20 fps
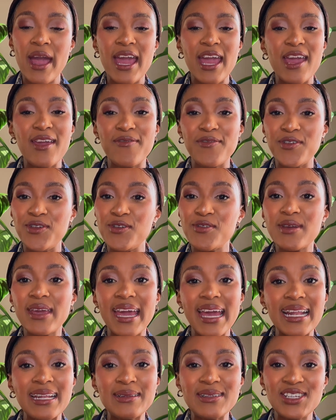If you
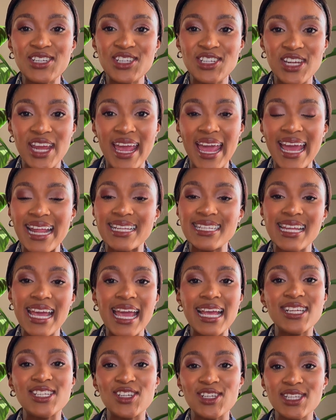can share and
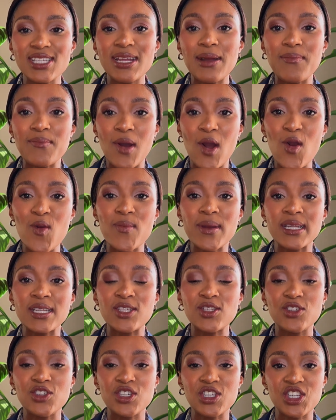take just a moment
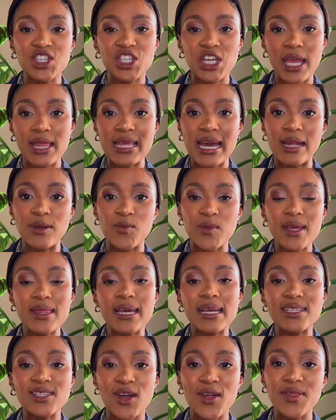to just share that with
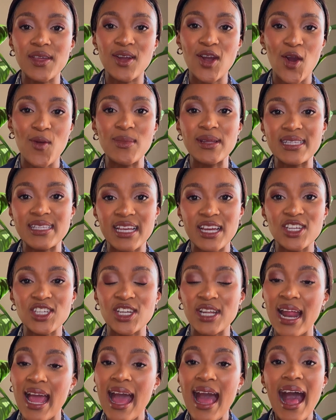us on the comment section,